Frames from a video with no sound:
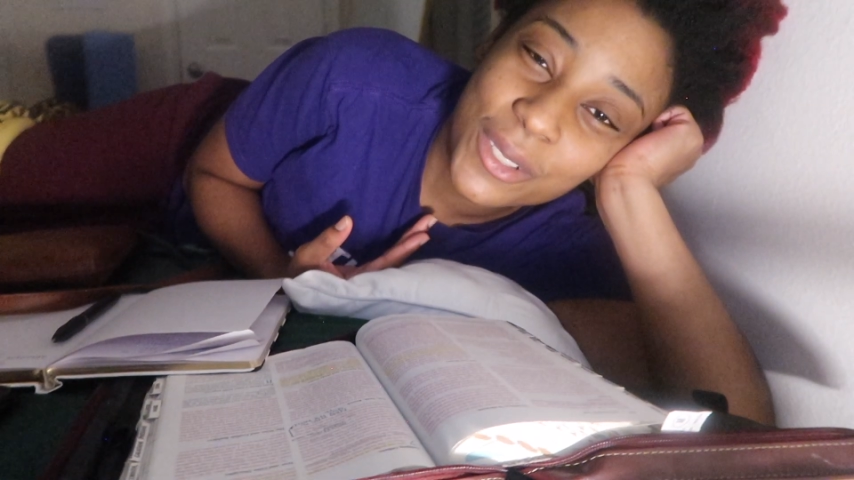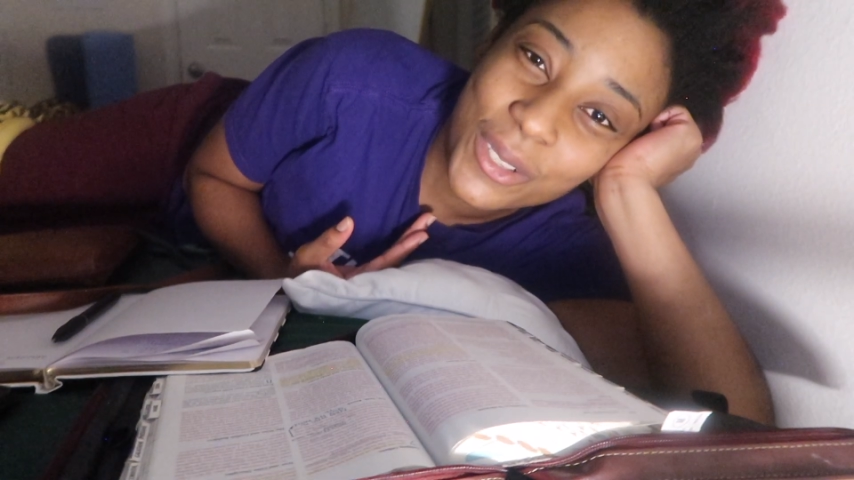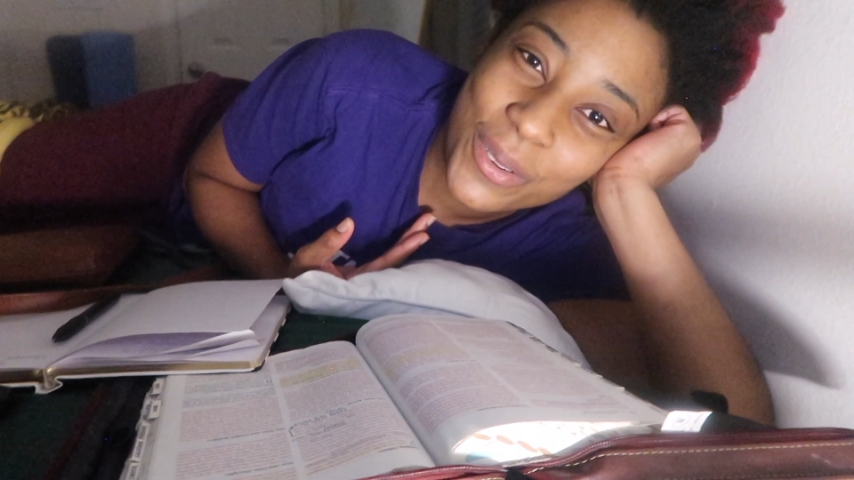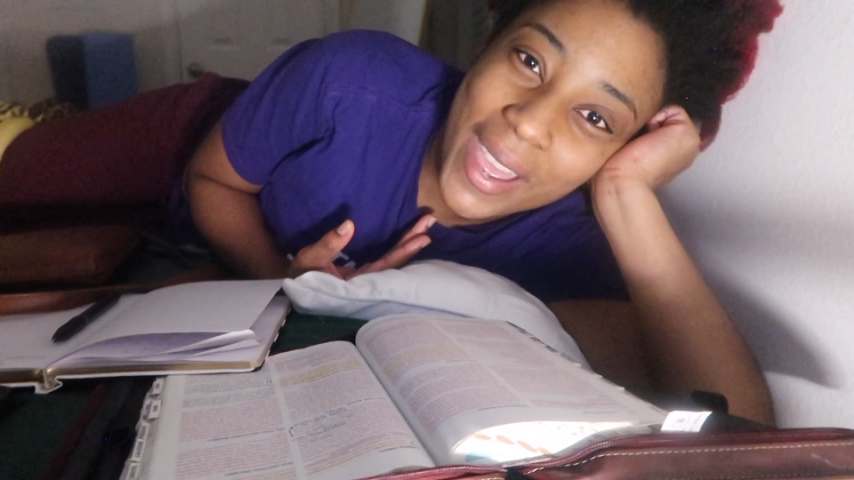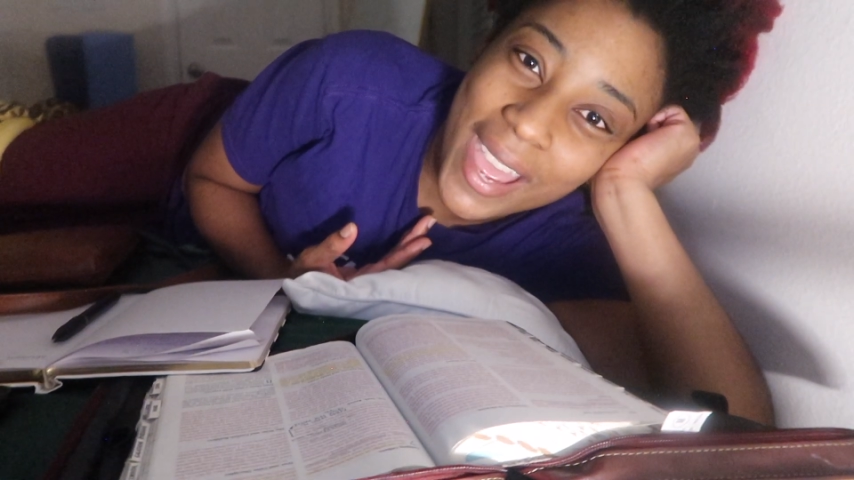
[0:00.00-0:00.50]

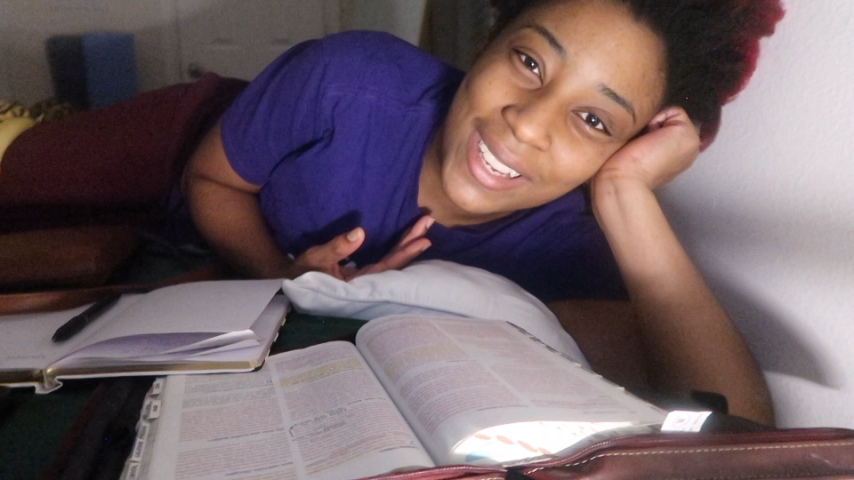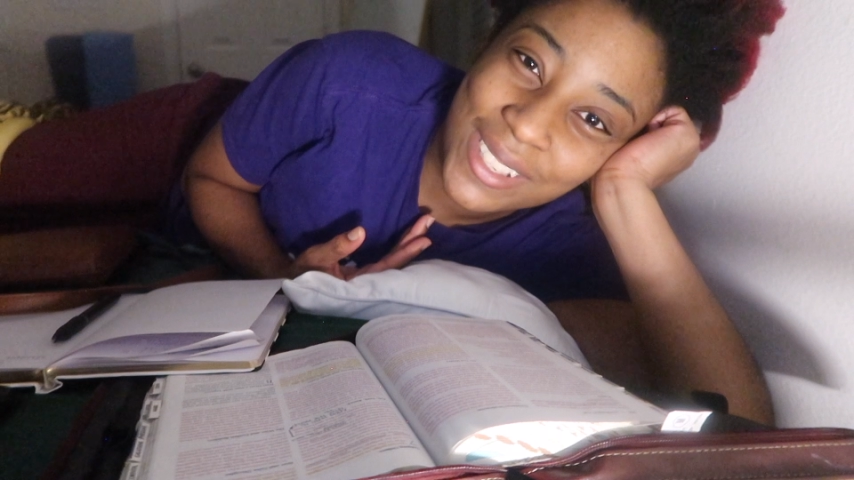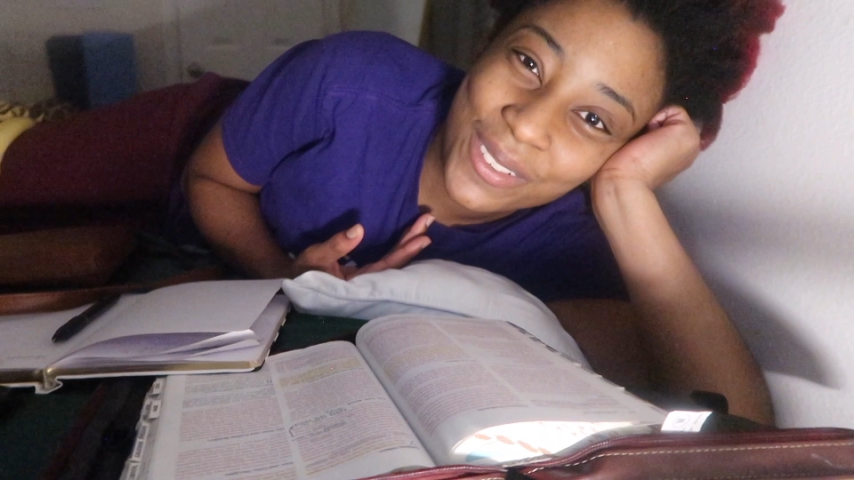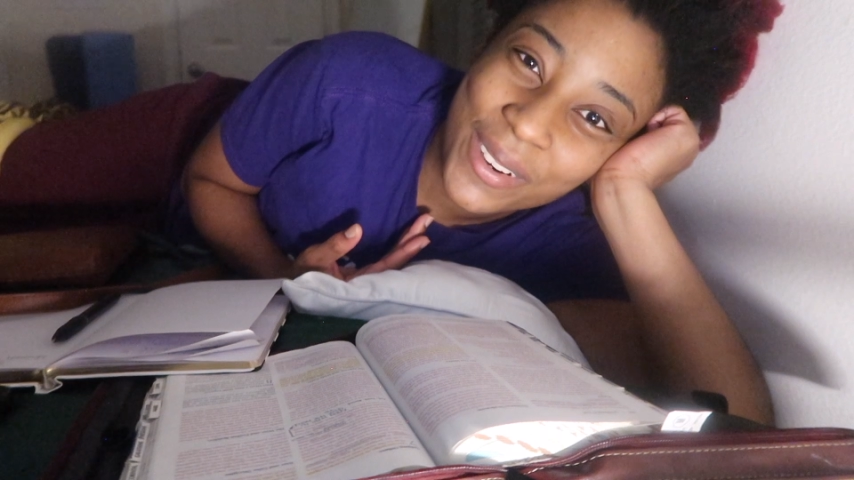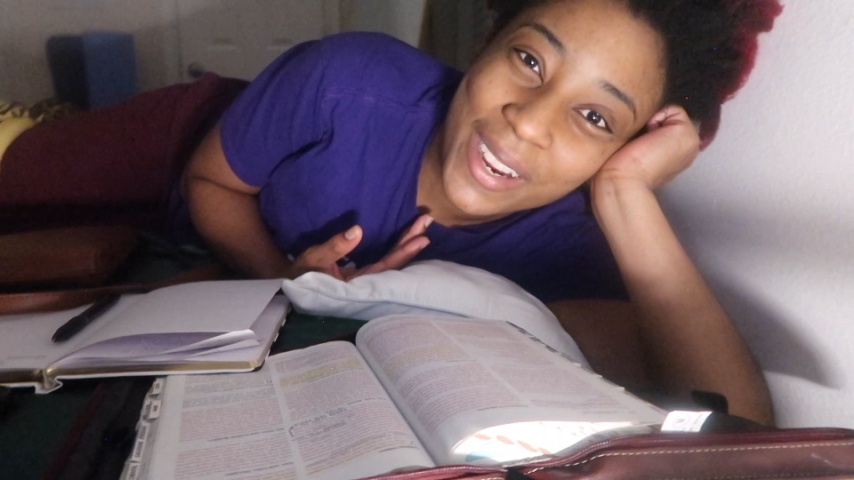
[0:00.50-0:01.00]
to
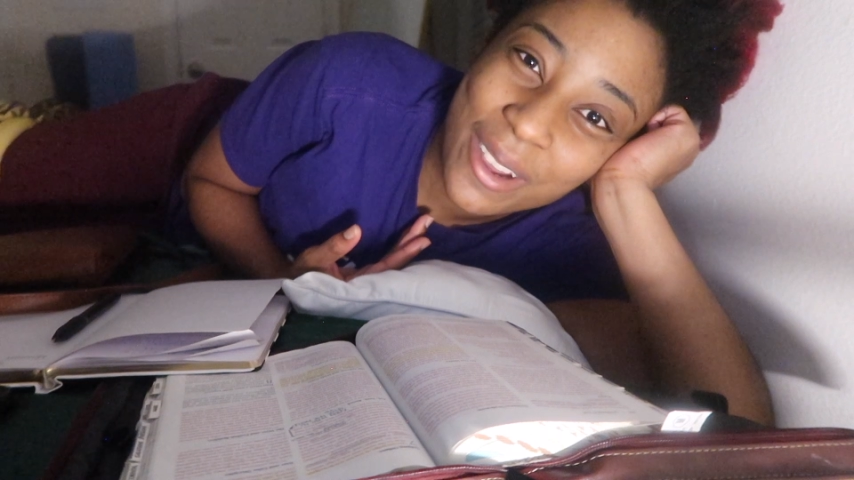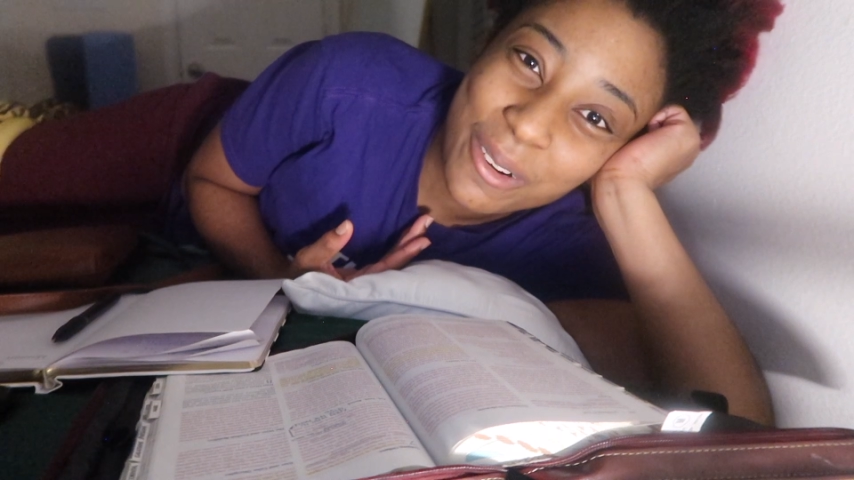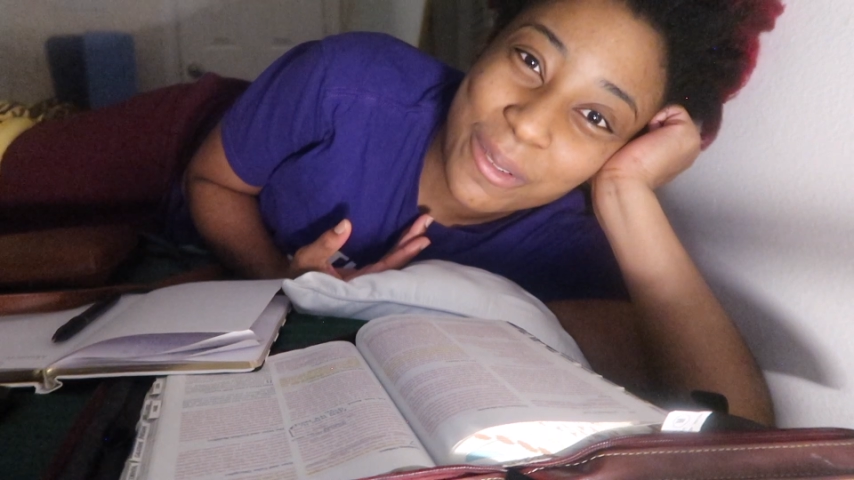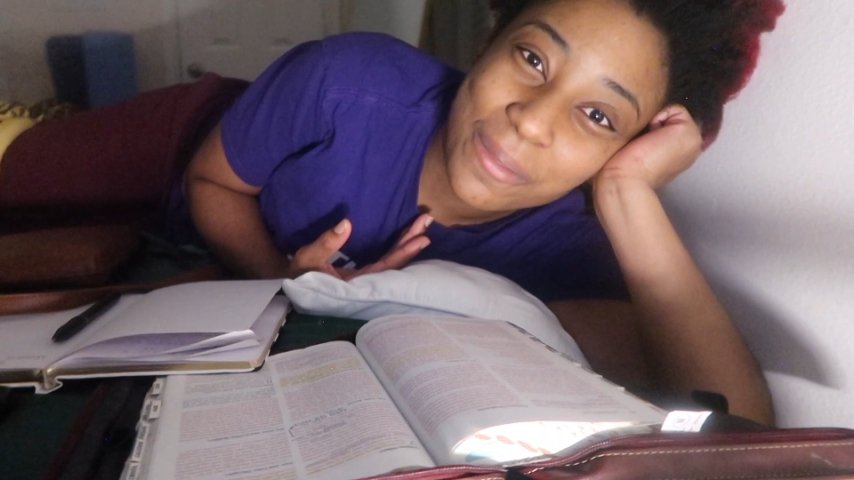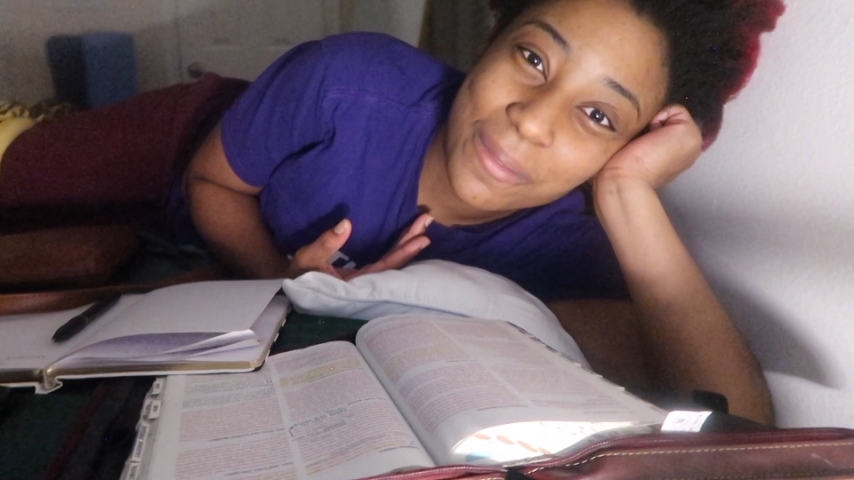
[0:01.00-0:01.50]
ask for help.